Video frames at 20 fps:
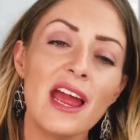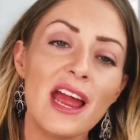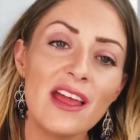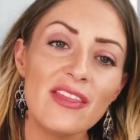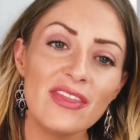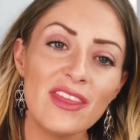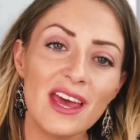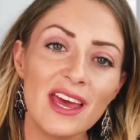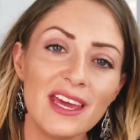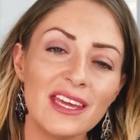
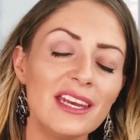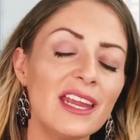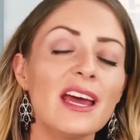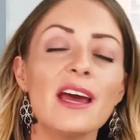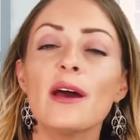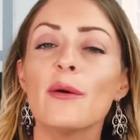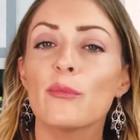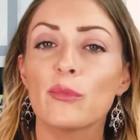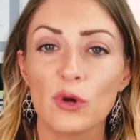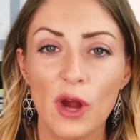And then
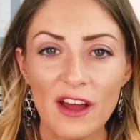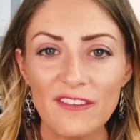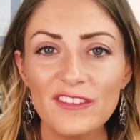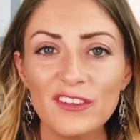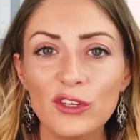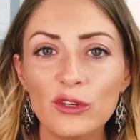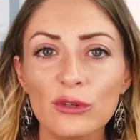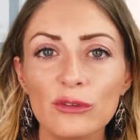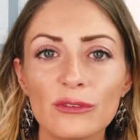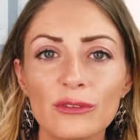
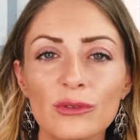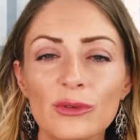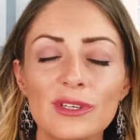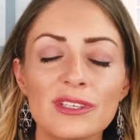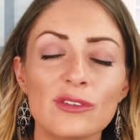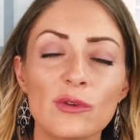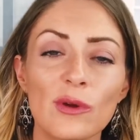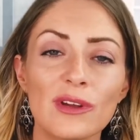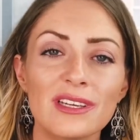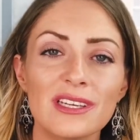ProfitGuru
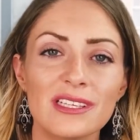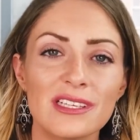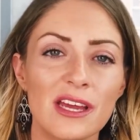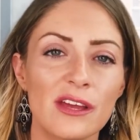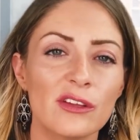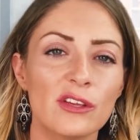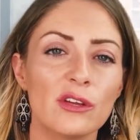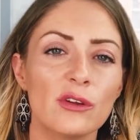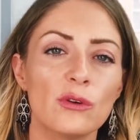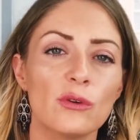is going to
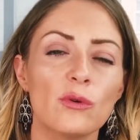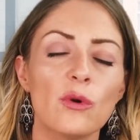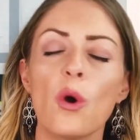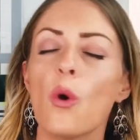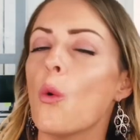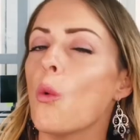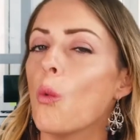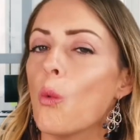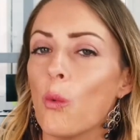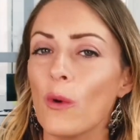tell you
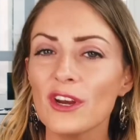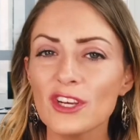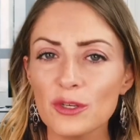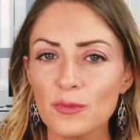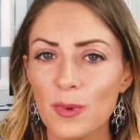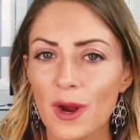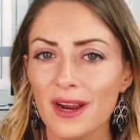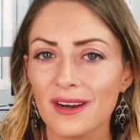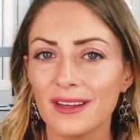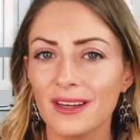
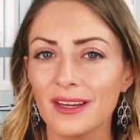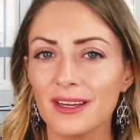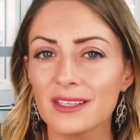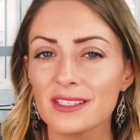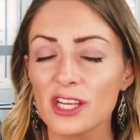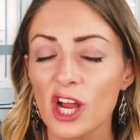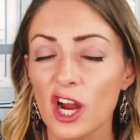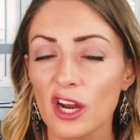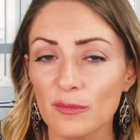which products